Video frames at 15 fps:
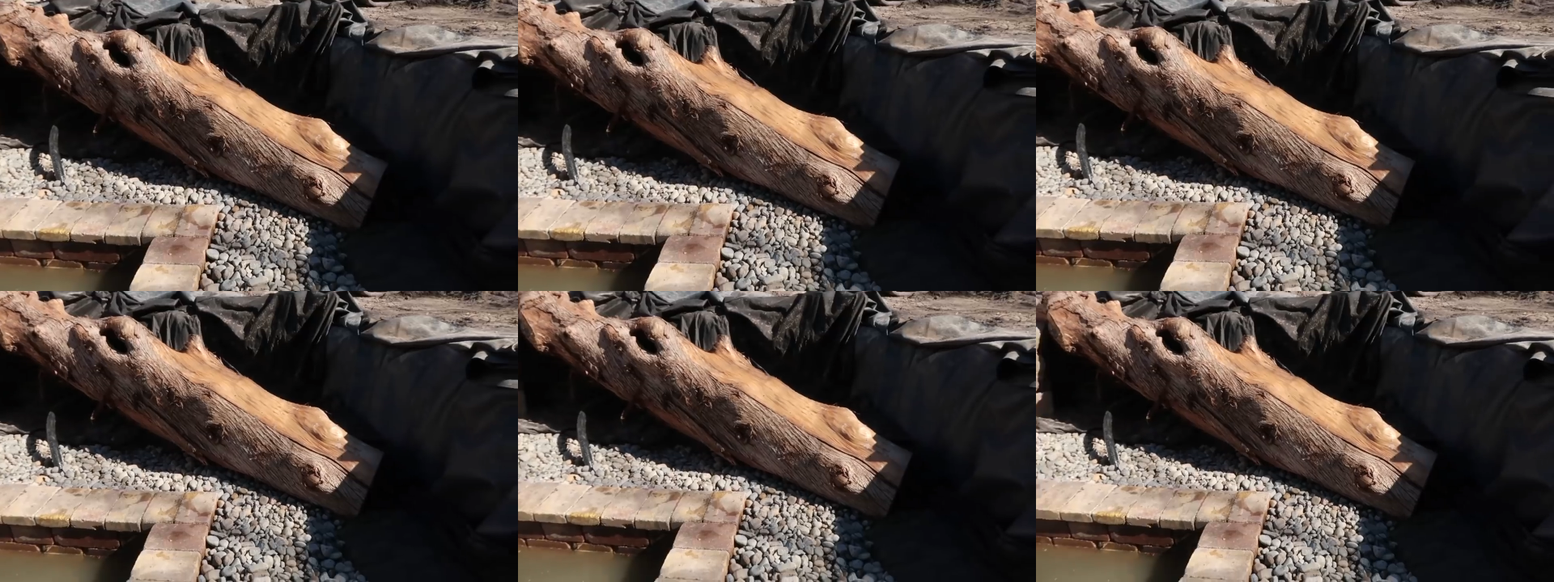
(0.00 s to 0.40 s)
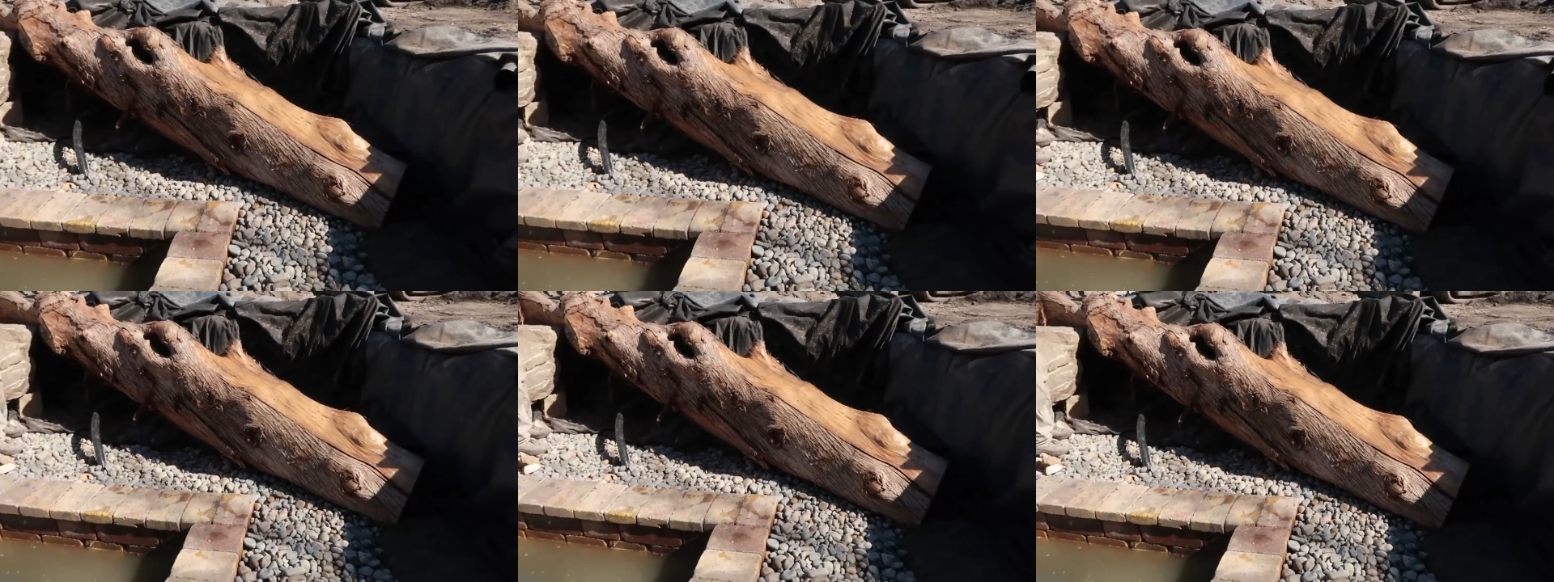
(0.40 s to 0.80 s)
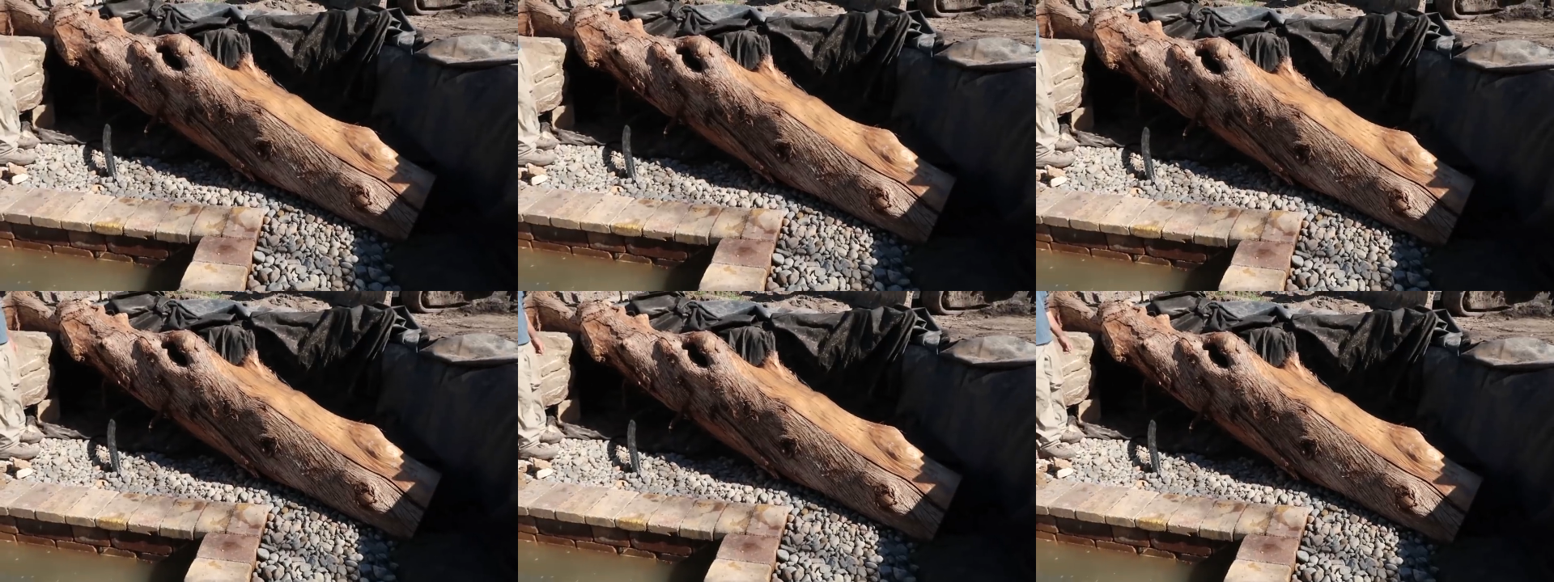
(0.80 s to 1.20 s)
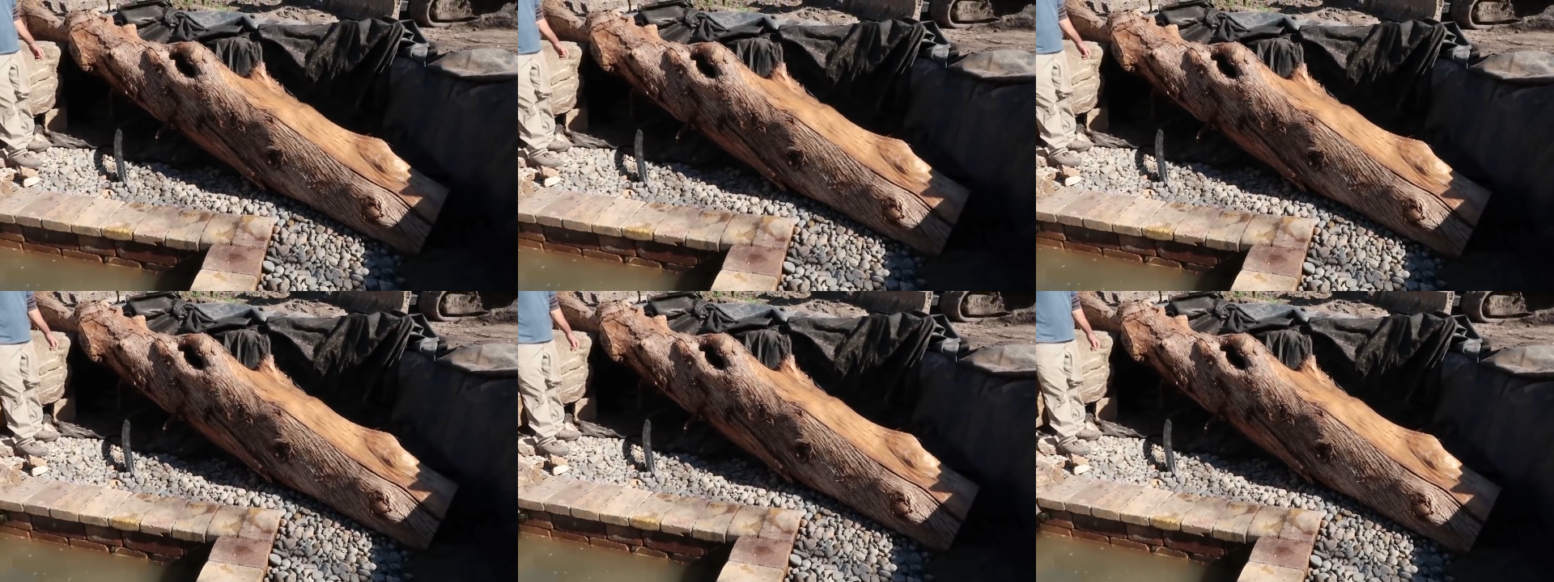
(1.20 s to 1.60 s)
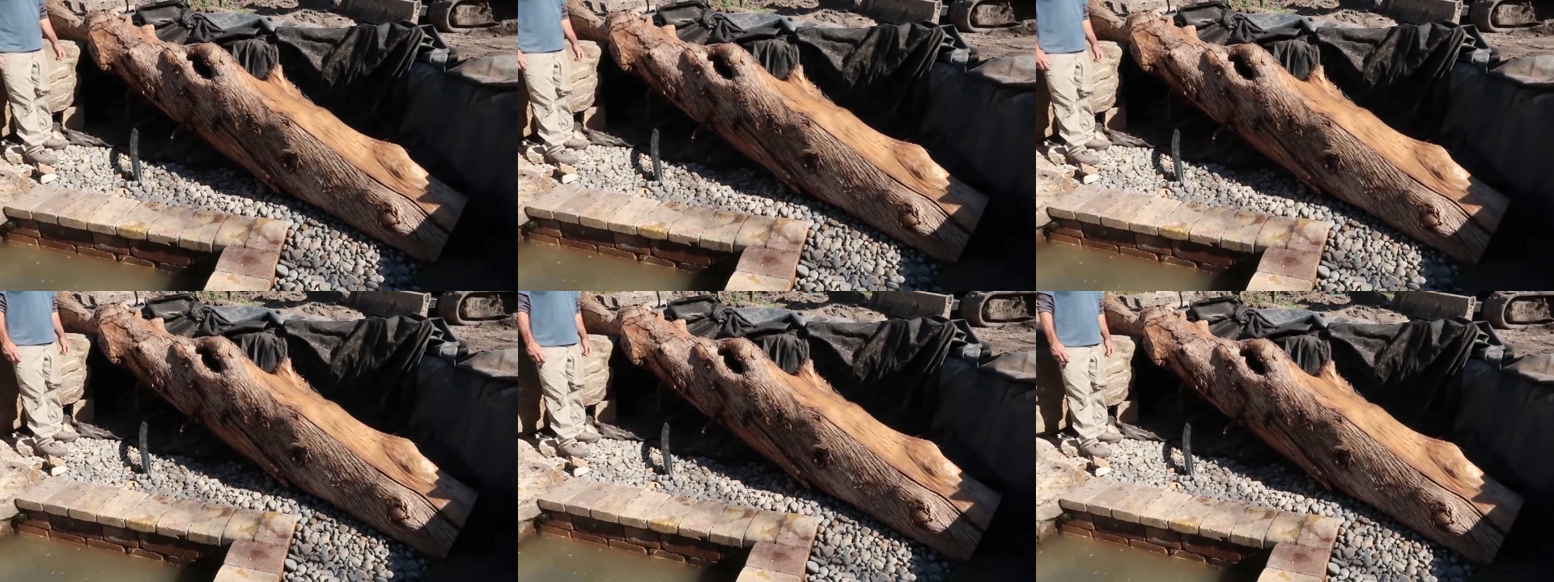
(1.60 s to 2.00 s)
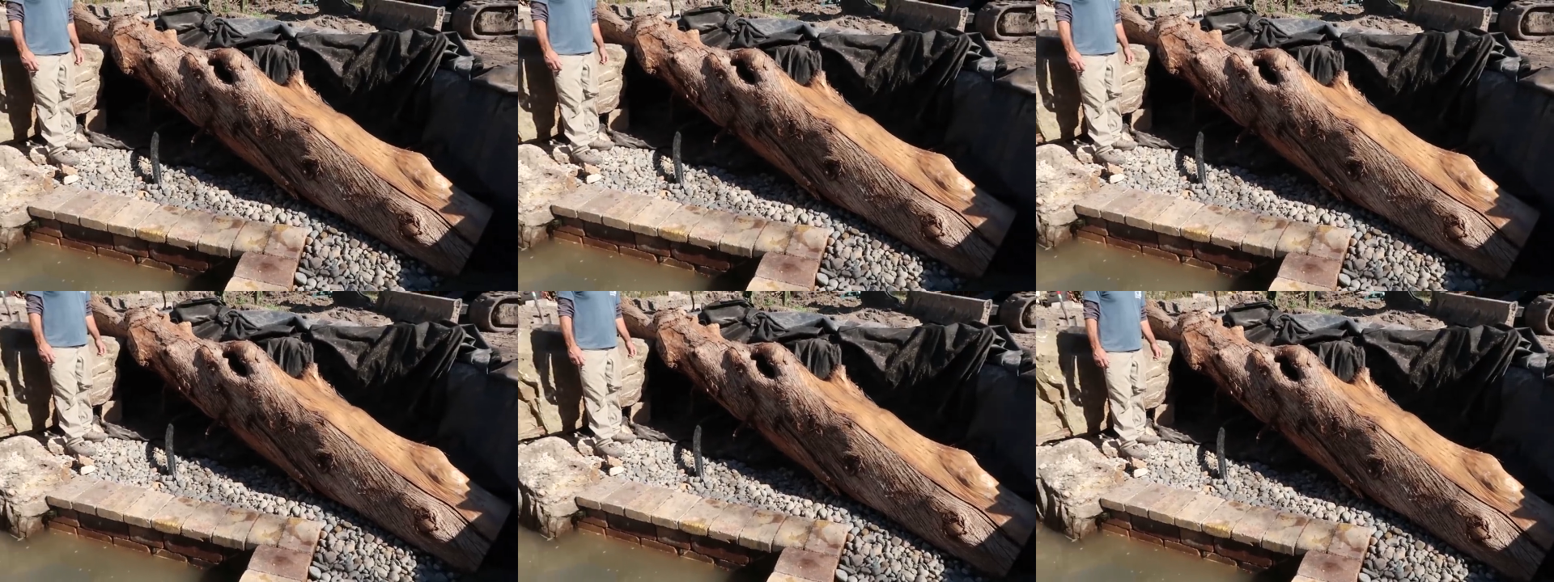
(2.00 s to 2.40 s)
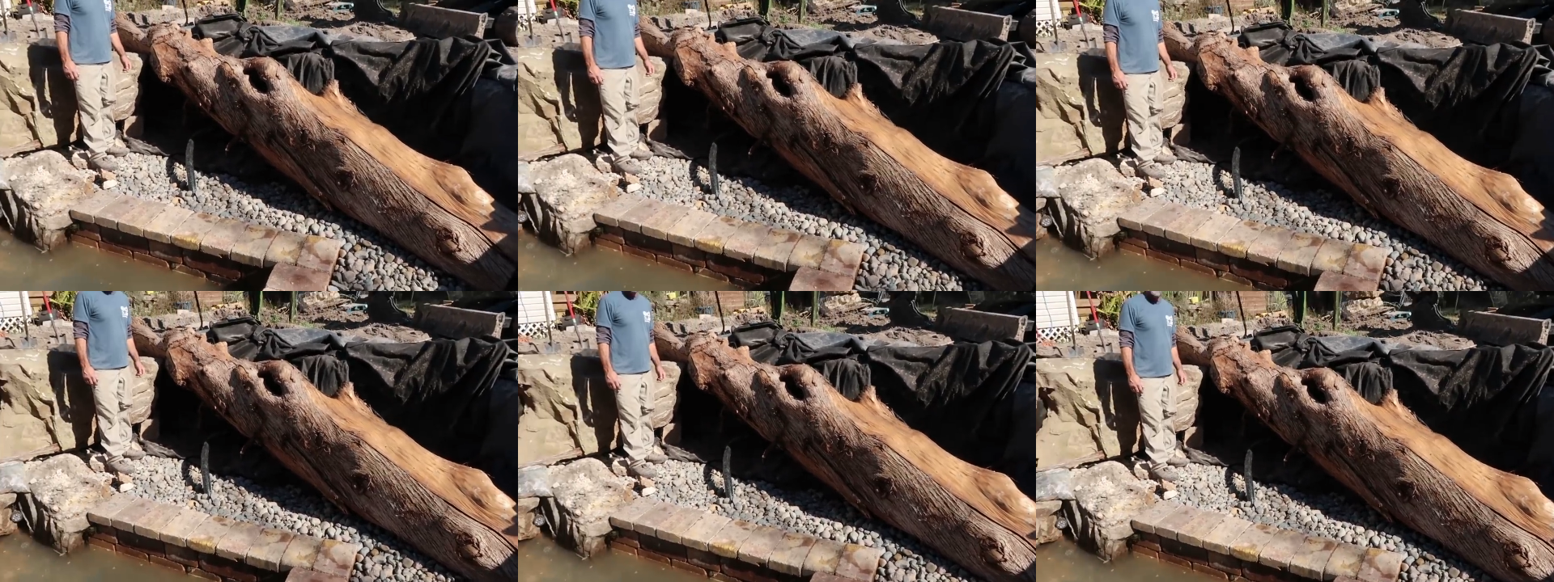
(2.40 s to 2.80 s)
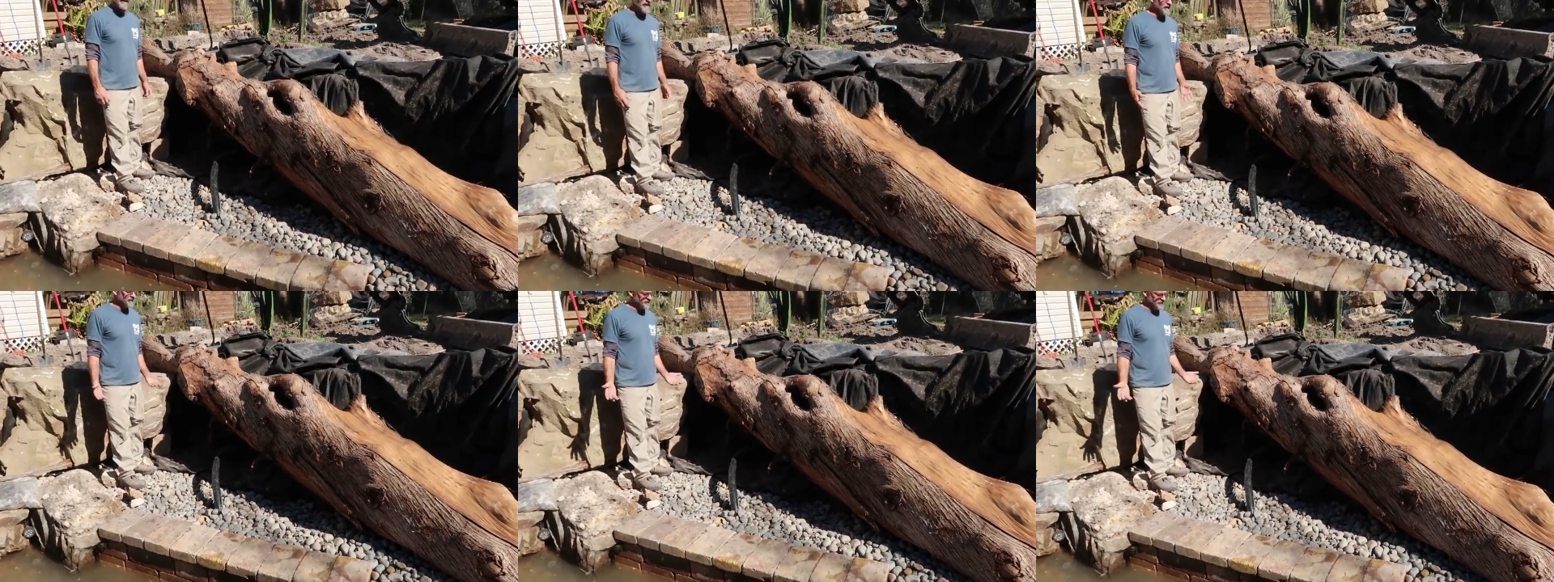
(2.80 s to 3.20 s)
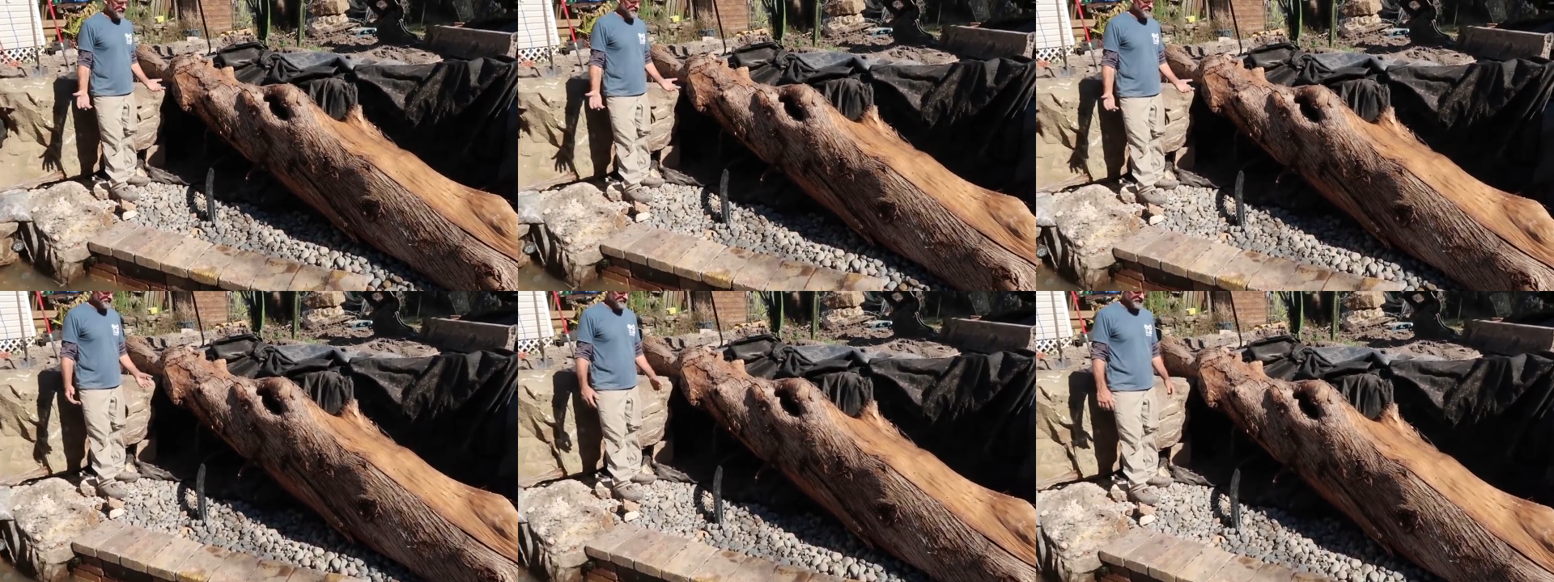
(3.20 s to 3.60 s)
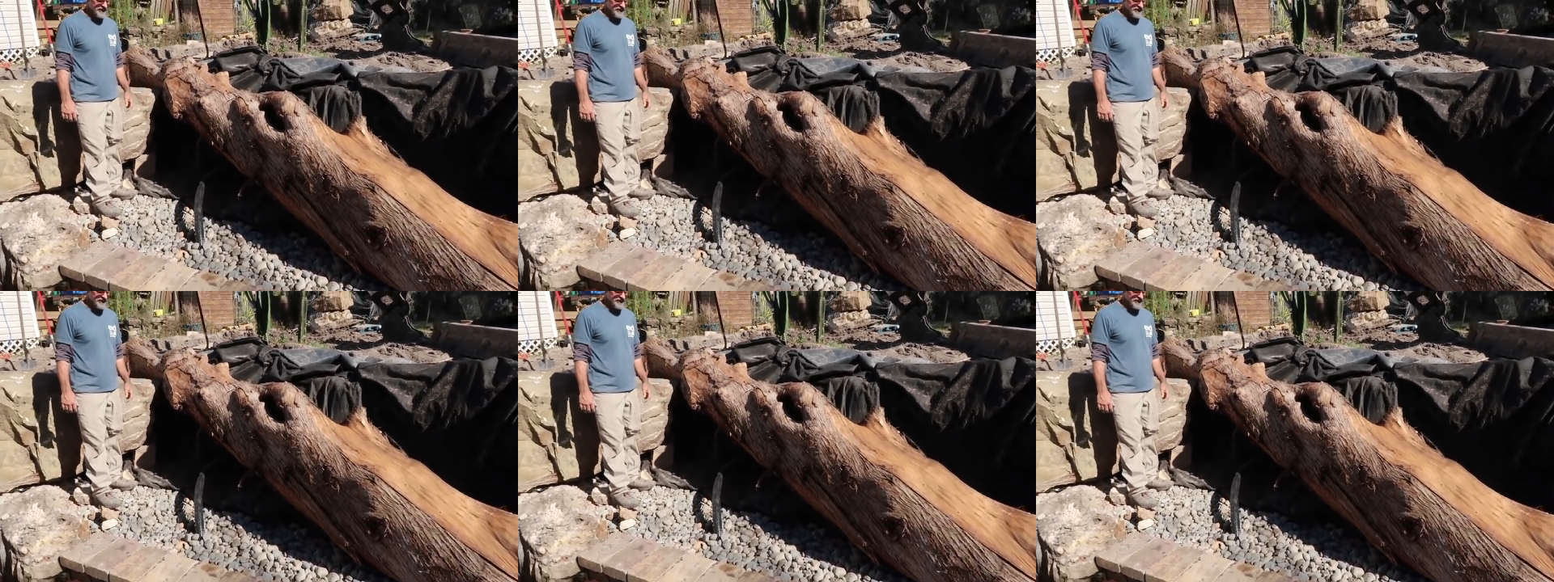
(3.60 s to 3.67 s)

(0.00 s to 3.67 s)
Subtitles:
[unreadable: no face in view]